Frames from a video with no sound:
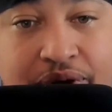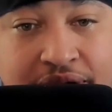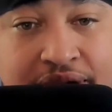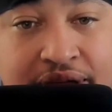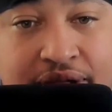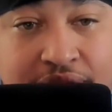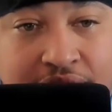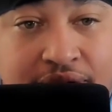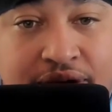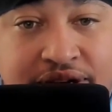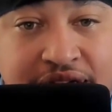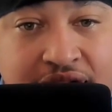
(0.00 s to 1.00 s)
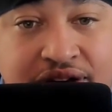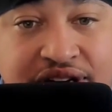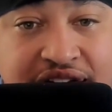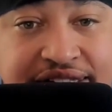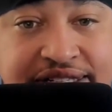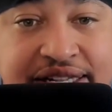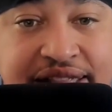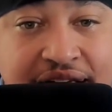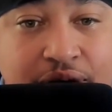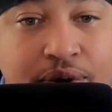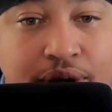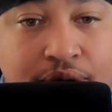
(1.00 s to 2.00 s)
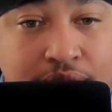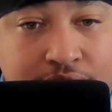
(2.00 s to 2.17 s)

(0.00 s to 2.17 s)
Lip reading: and Attack on Titan's in that one.